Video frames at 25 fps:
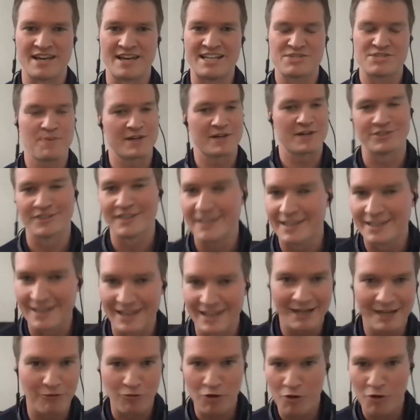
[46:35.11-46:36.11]
especially in
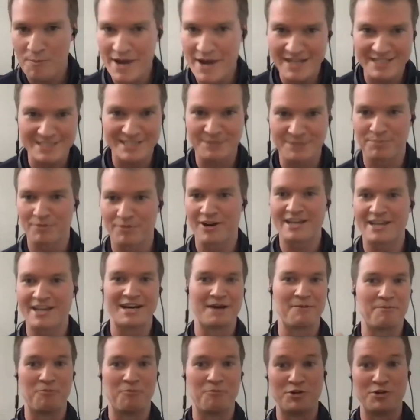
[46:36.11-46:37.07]
like a romantic breakup,